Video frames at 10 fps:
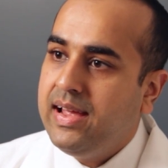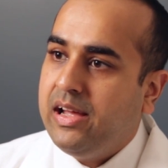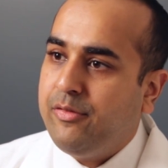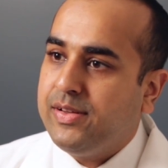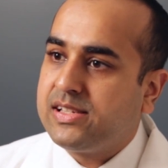
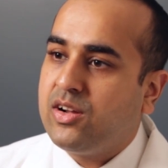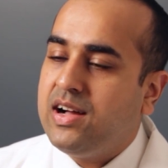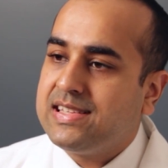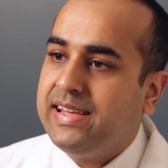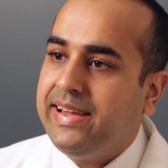if it's
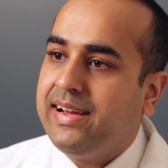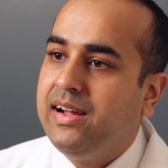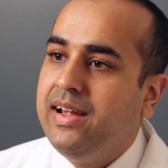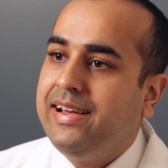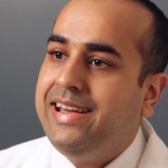causing
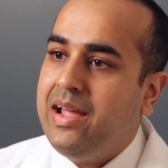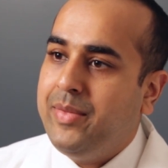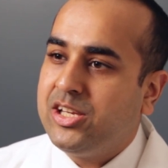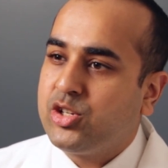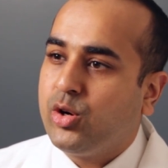
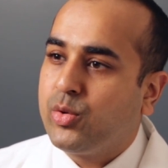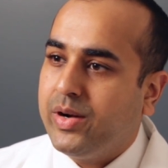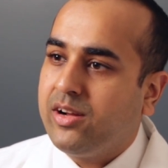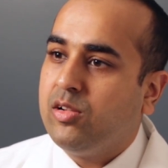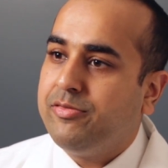damage to
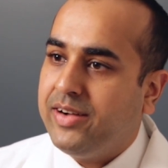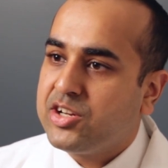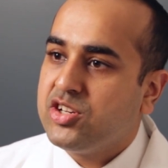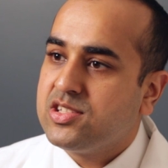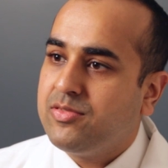critical functions